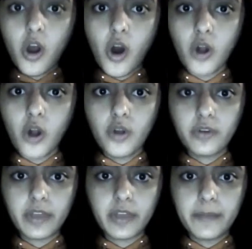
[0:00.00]
all
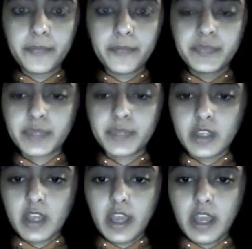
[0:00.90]
over them.
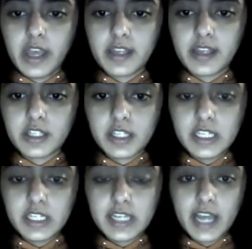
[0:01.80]
And
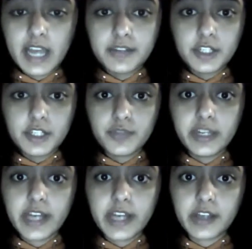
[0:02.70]
he kind of starts
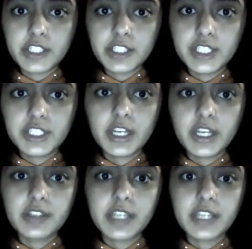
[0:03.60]
freaking out, and she
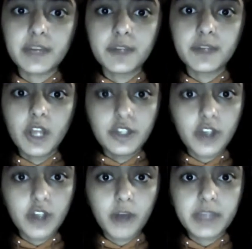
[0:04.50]
tells him to
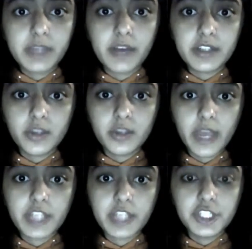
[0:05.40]
calm down. It's
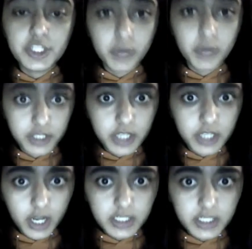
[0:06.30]
okay, she just wants to
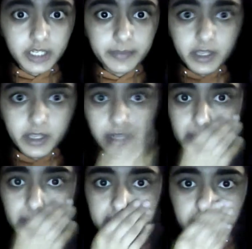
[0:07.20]
talk to him.
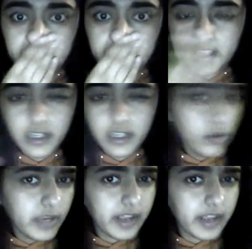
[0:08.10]
So he's like,
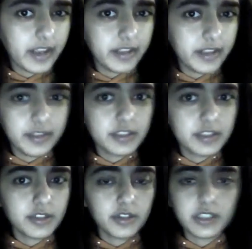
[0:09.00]
okay, this
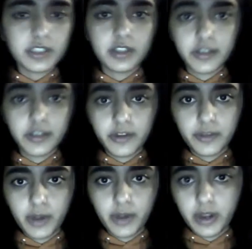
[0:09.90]
girl doesn't look very
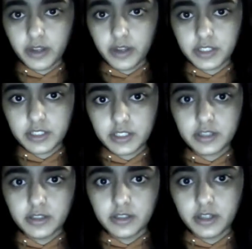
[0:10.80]
threatening. I'll just,
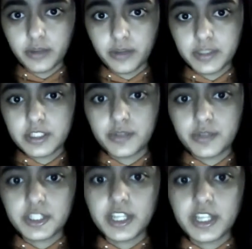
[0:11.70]
listen to
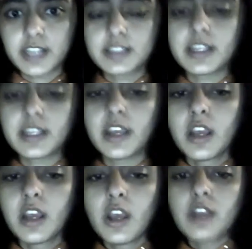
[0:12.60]
what she has to say.
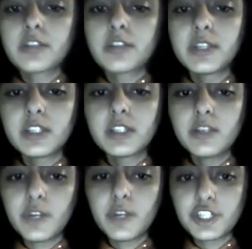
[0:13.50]
So basically,
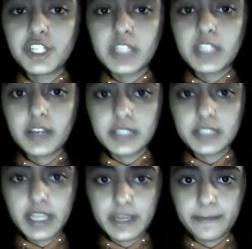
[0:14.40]
what she tells
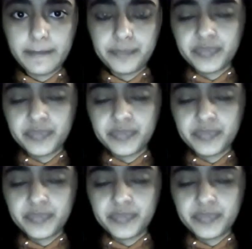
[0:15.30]
him